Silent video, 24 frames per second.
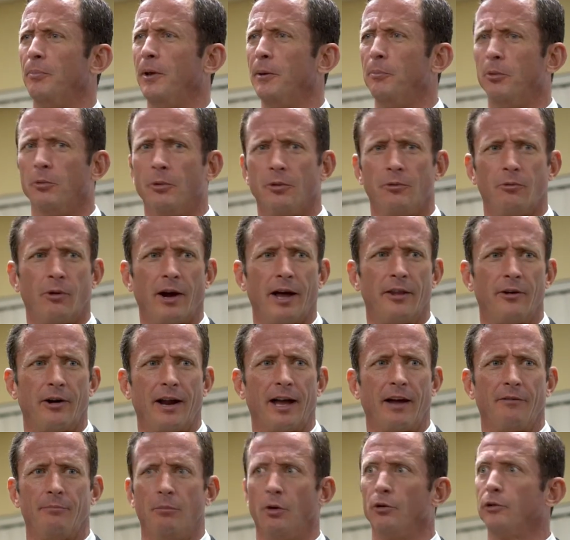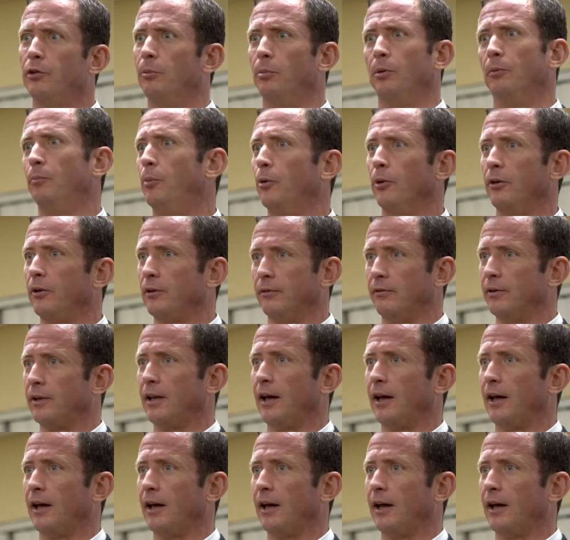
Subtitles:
People would rather have multiple points of